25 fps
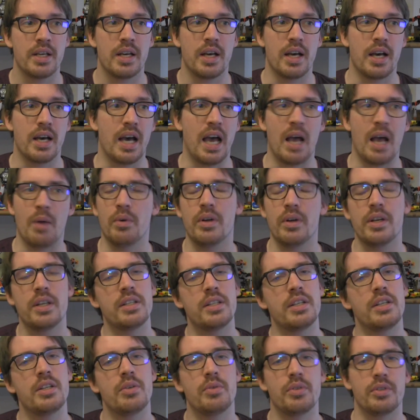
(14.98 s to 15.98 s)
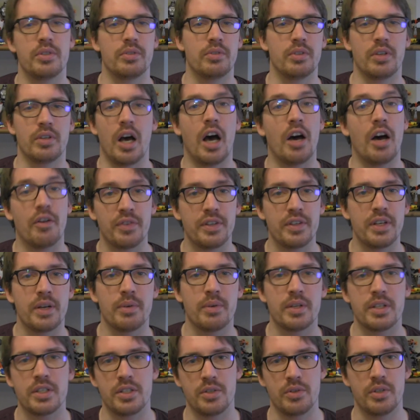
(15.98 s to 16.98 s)
I wanted to do it often. I
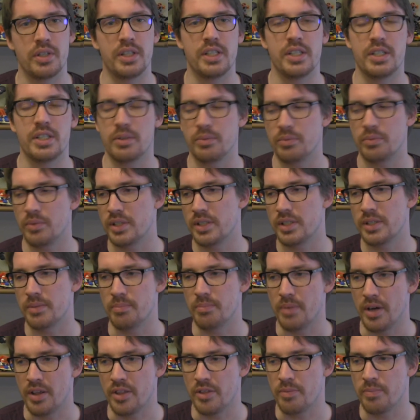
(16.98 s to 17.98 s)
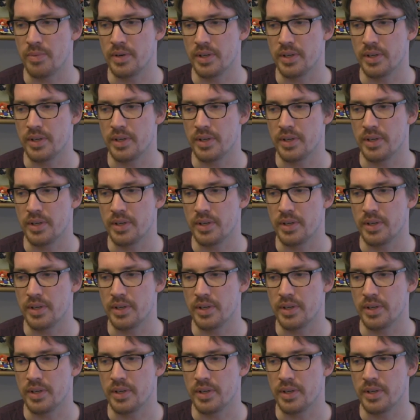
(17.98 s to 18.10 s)
wanted to do it at least once a month,